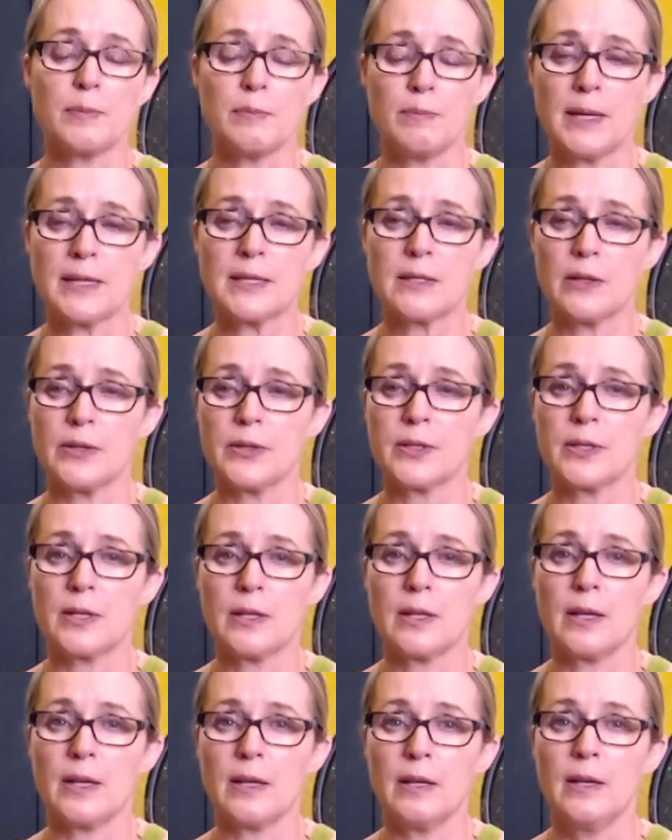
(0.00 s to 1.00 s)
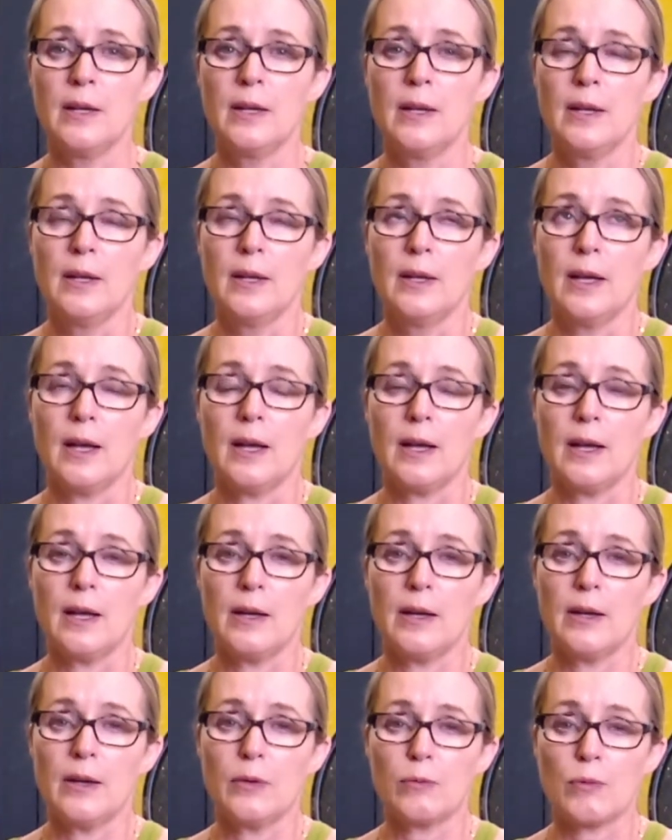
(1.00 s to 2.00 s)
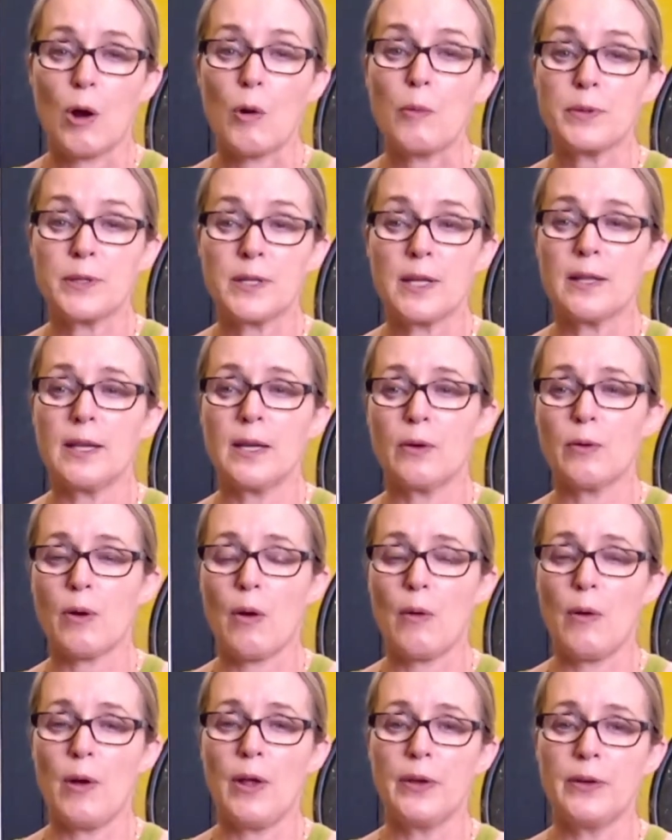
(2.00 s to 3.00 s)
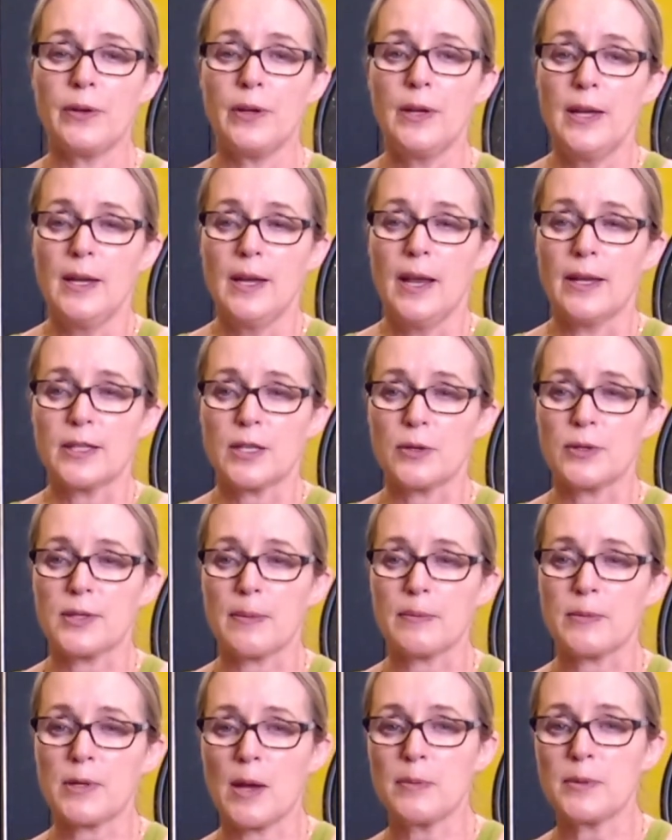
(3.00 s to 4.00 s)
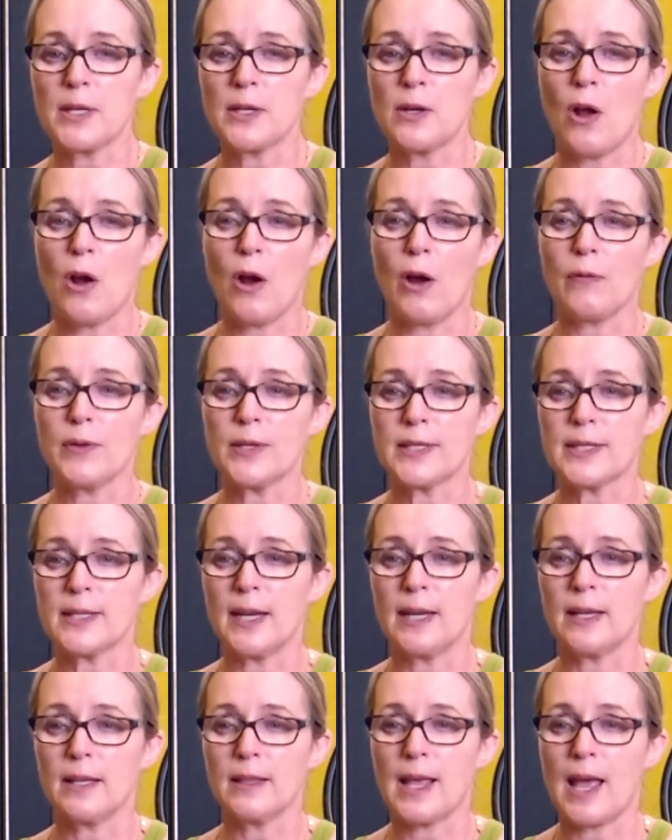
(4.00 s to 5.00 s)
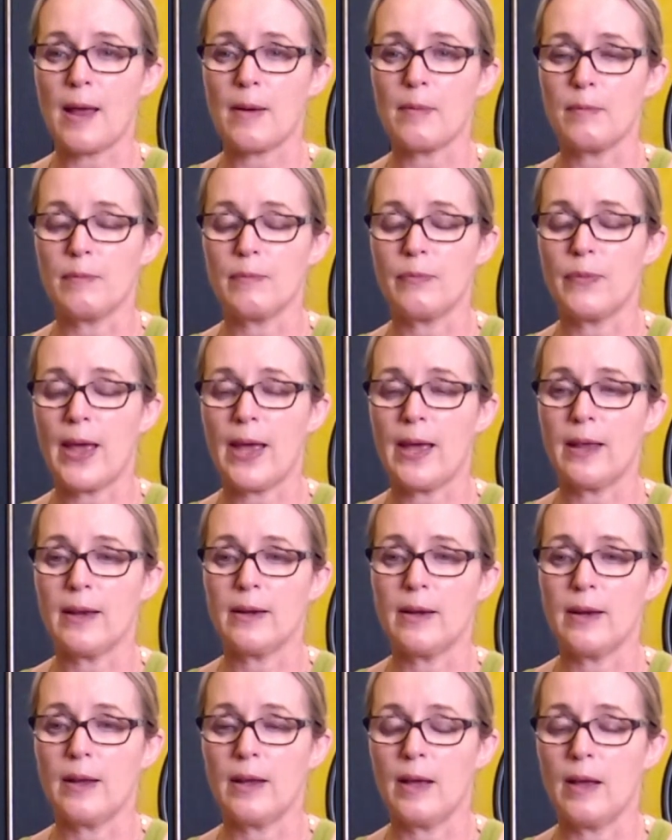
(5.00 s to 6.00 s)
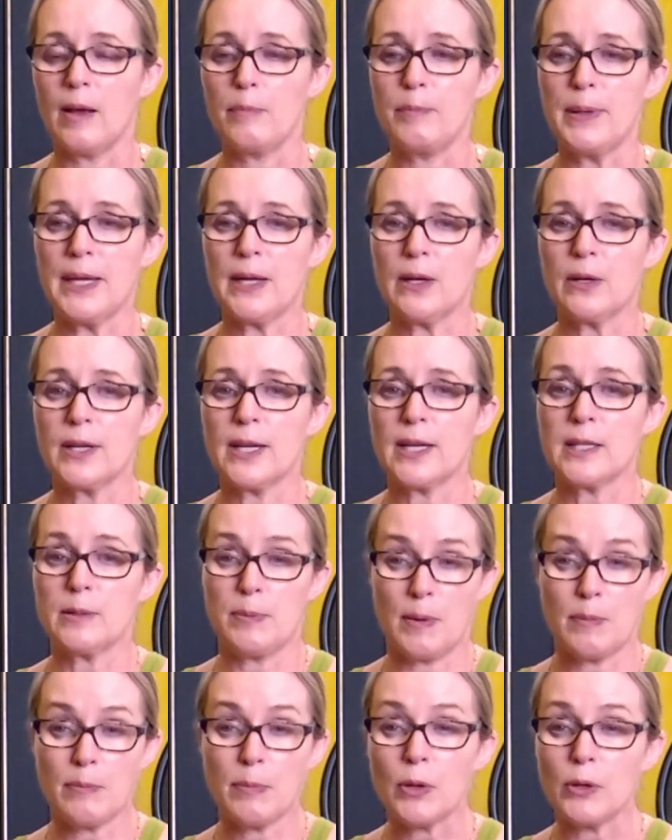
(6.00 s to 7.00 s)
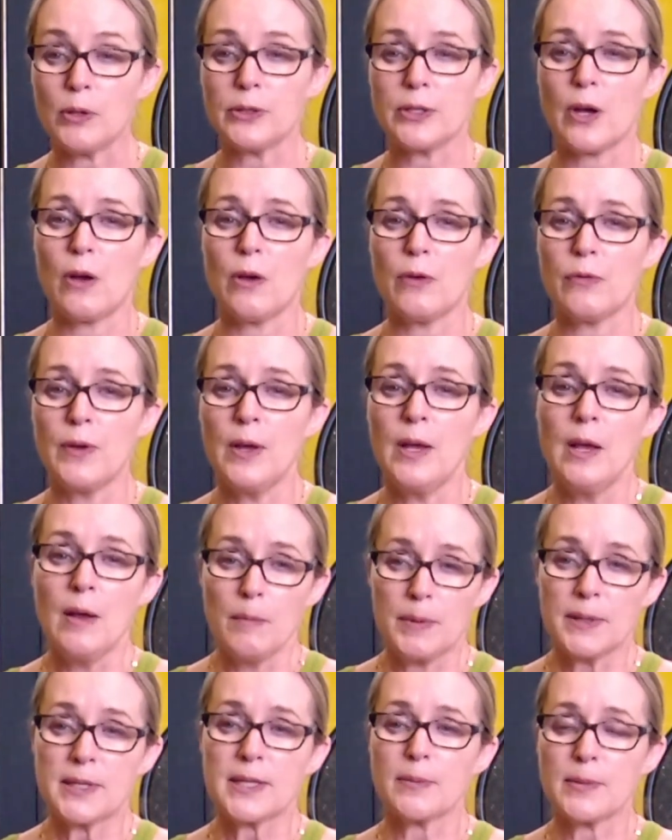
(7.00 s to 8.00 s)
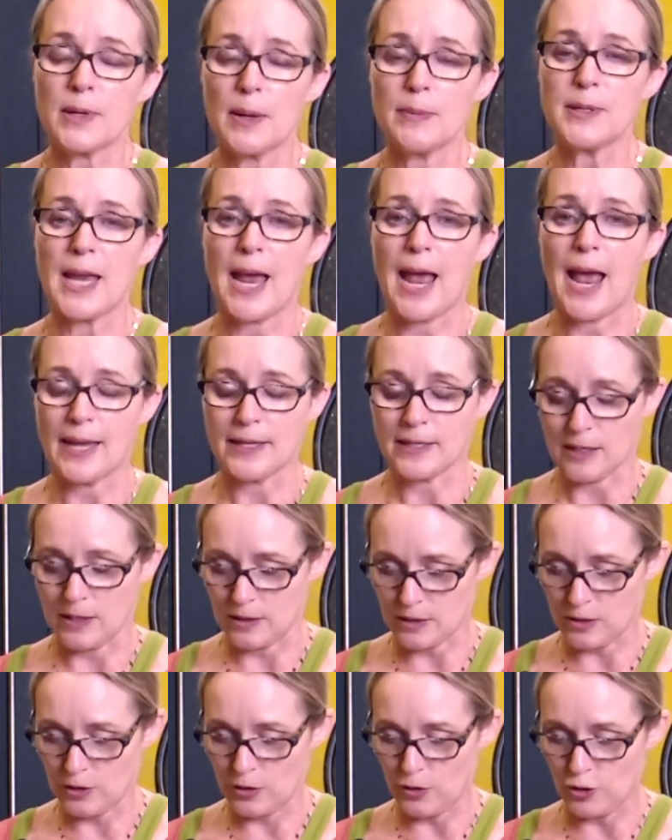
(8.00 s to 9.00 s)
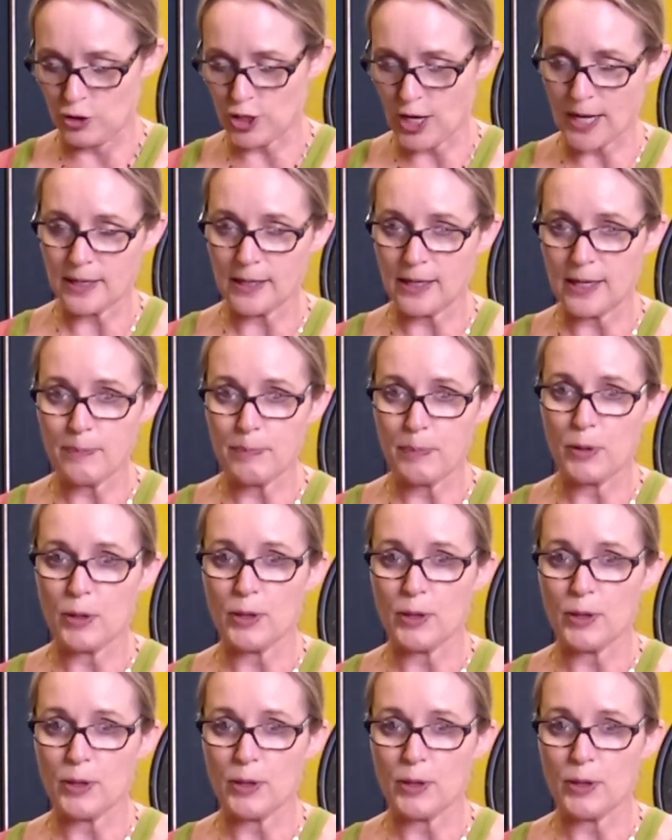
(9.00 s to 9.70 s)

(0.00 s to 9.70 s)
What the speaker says: mussels to the ropes that they grow on. So sometimes in harvesting, that beard has been pulled off, but sometimes it hasn't. So you gently pull